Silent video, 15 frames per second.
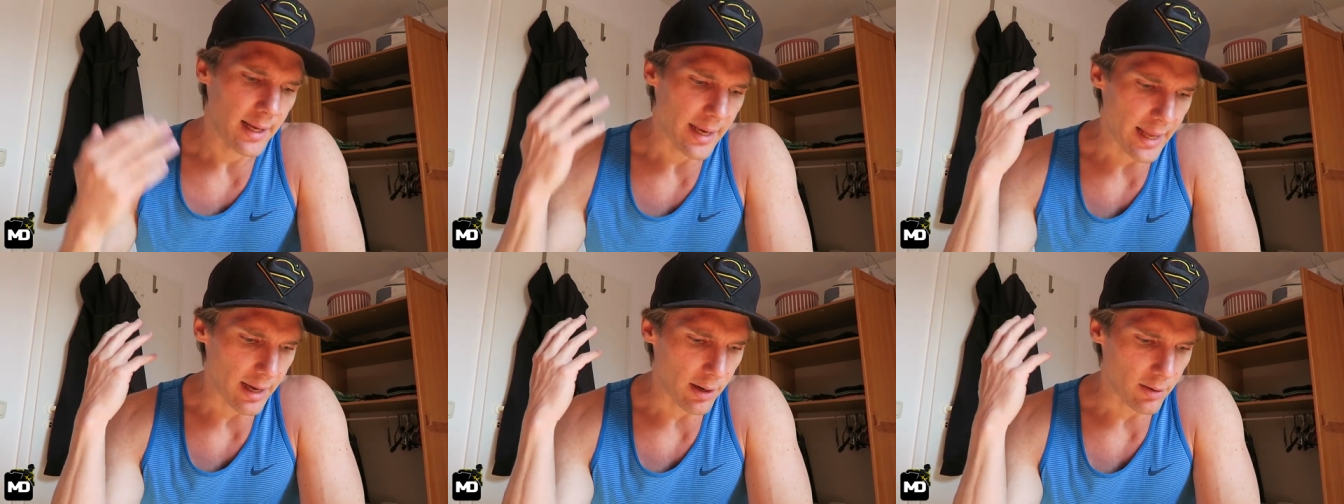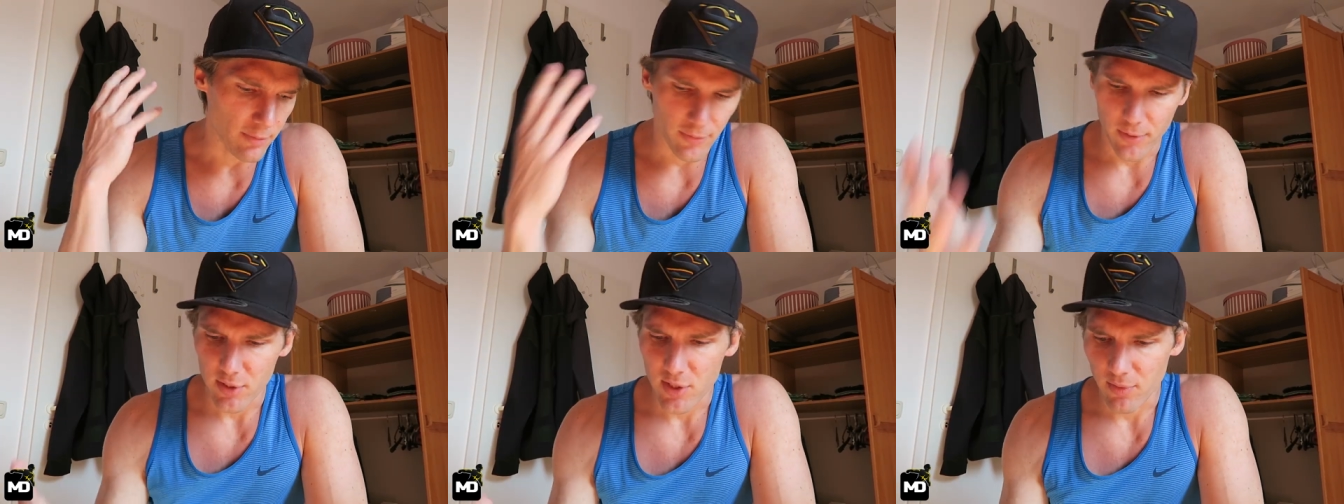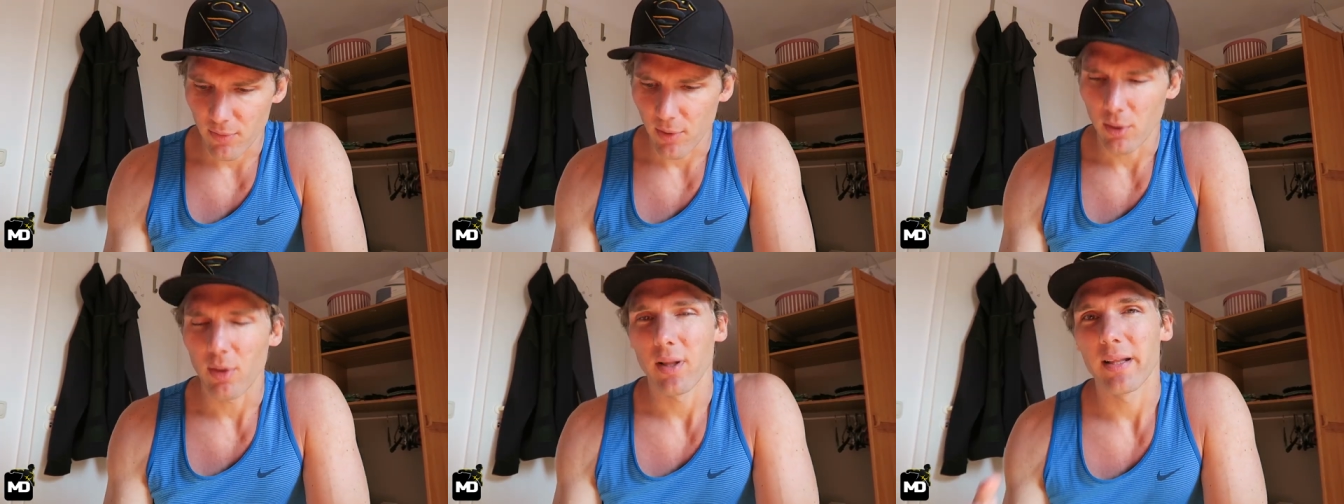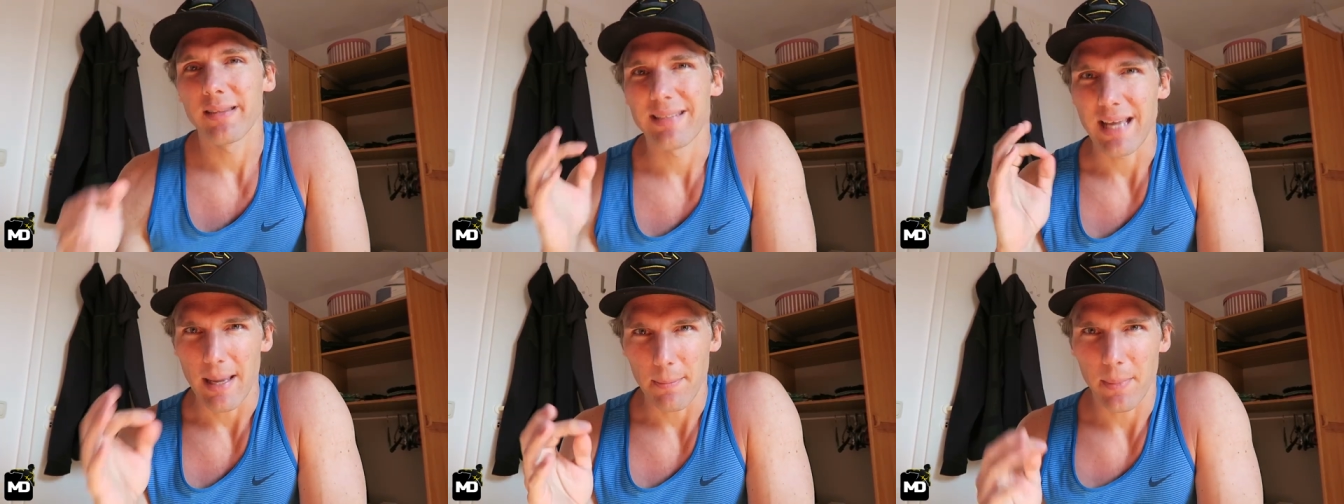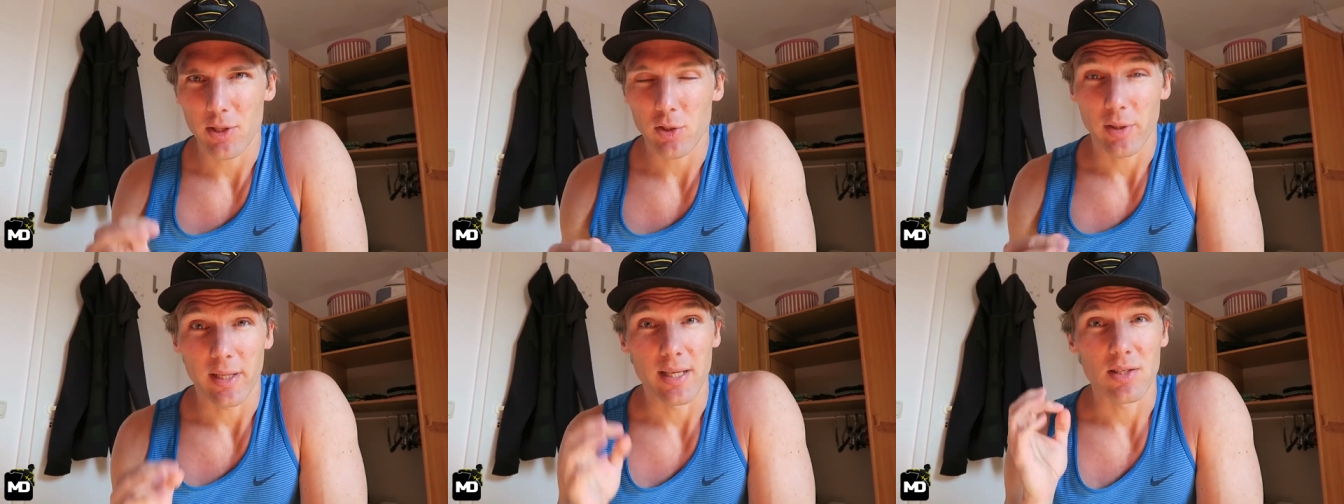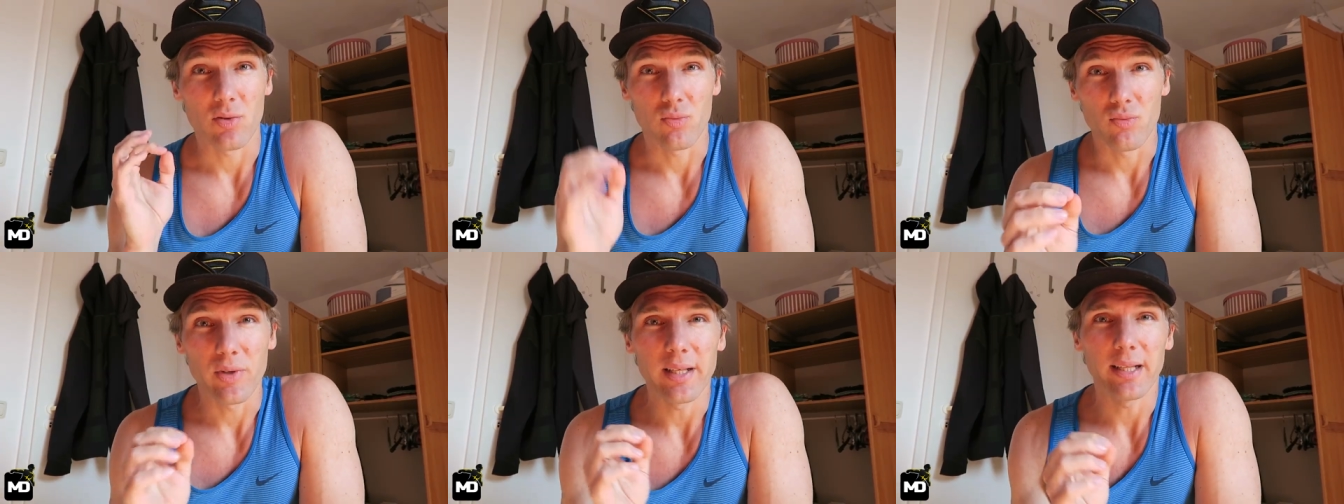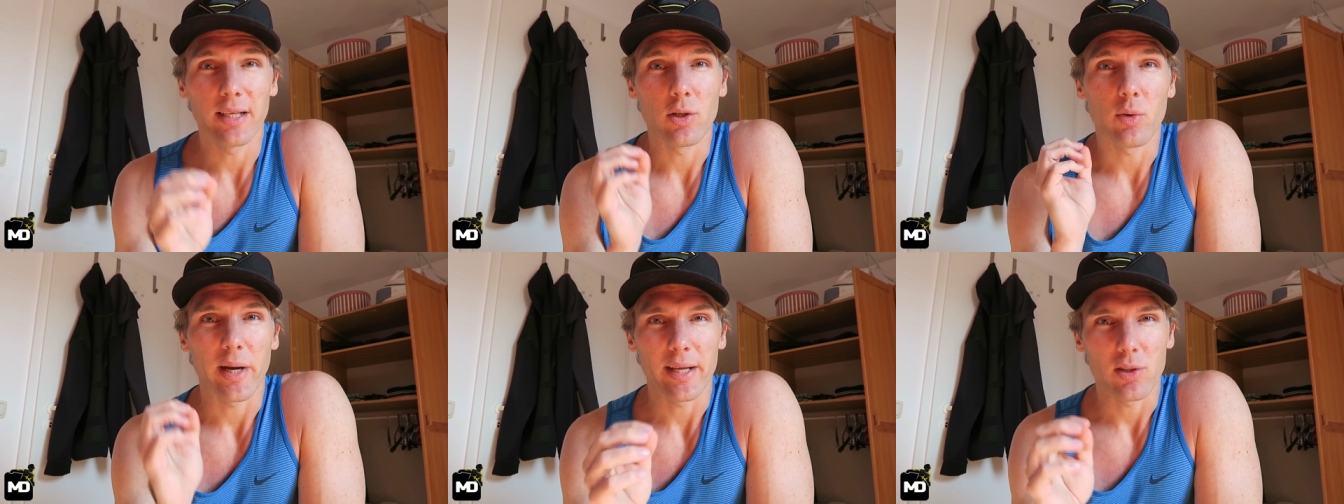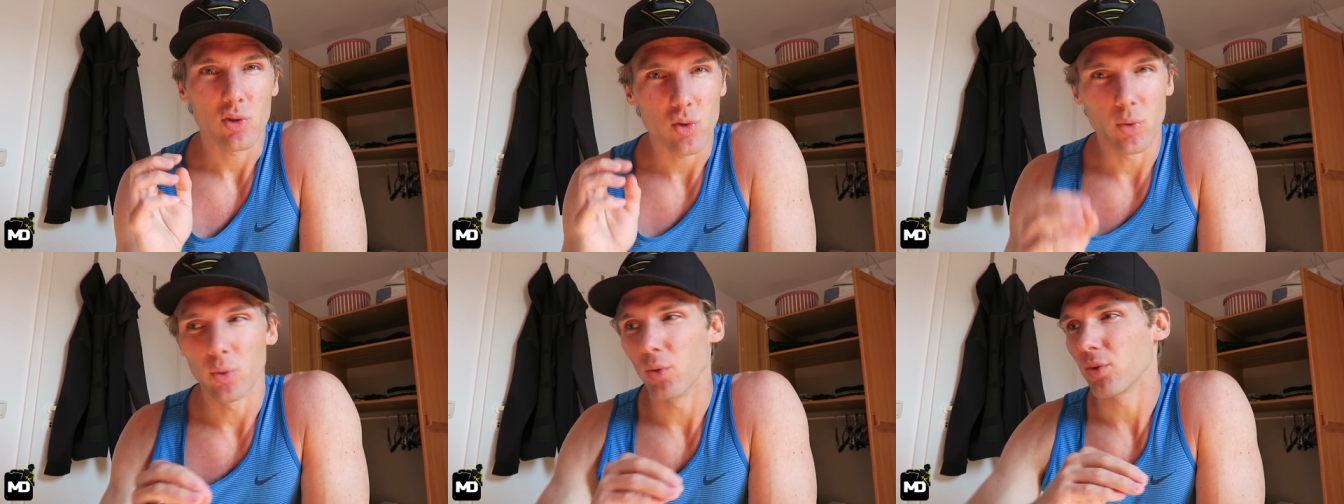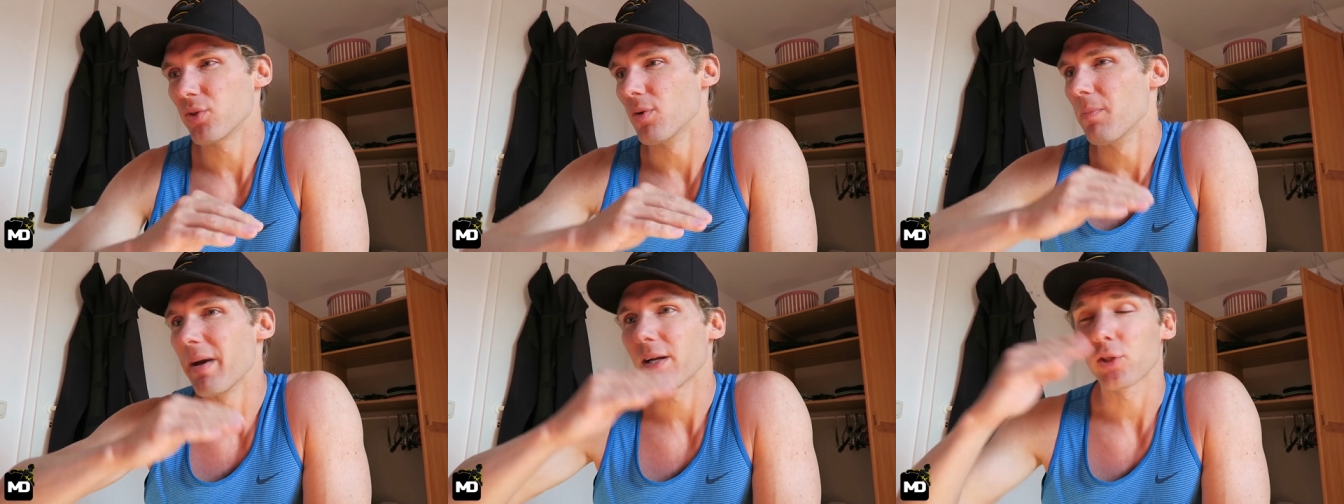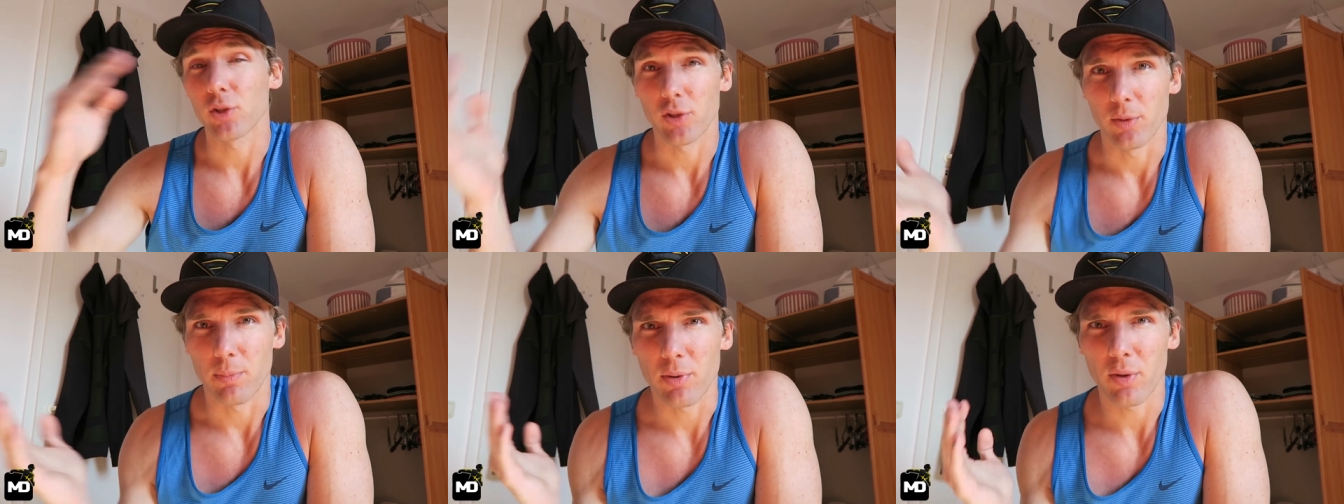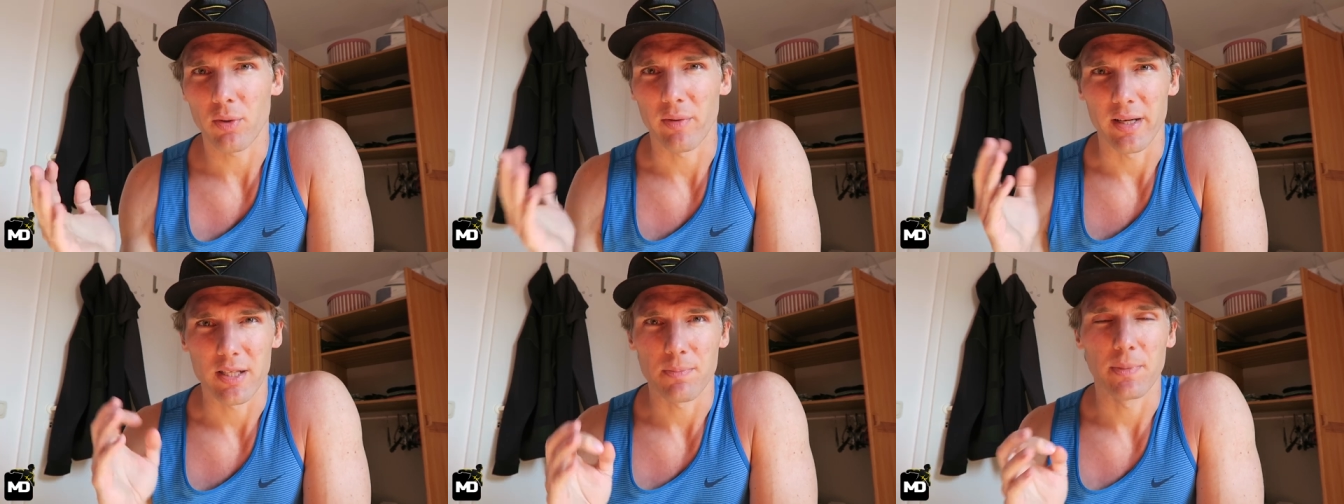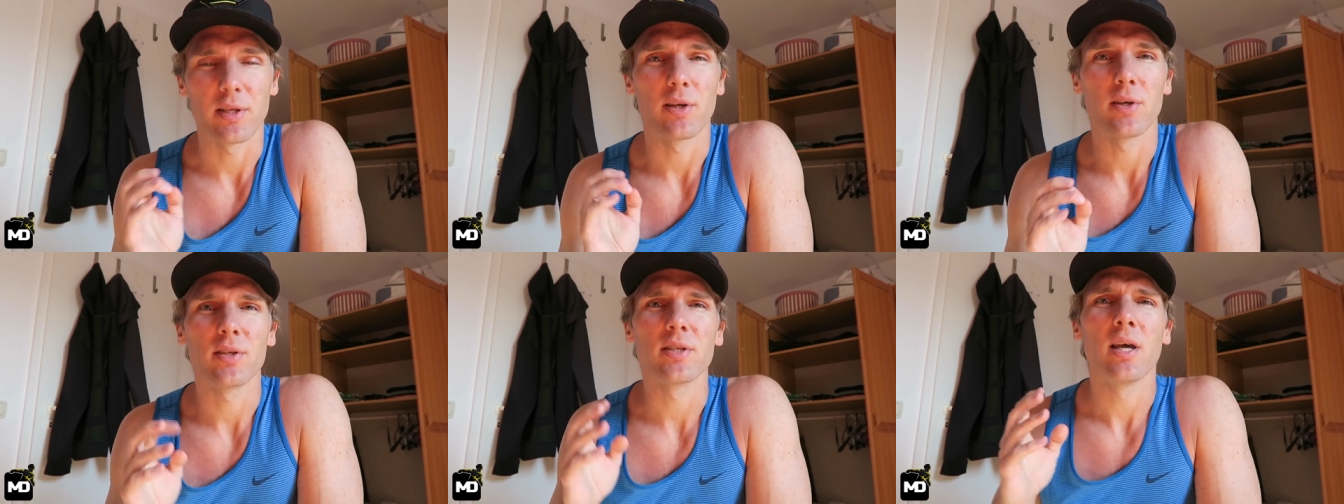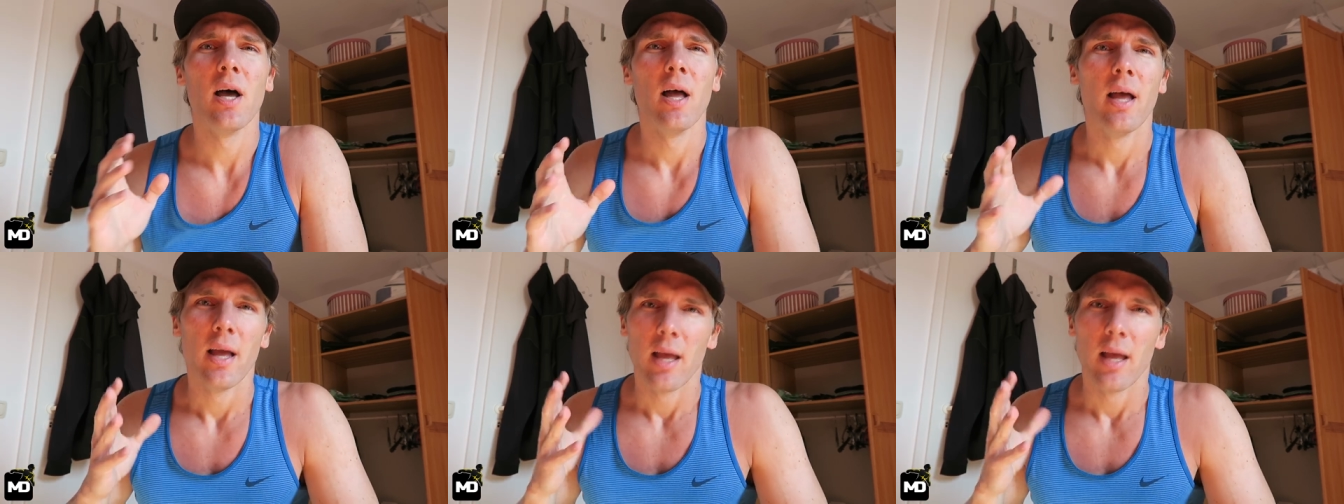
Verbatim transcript: Now, first of all, tape measuring is a really great tool to measure your progress because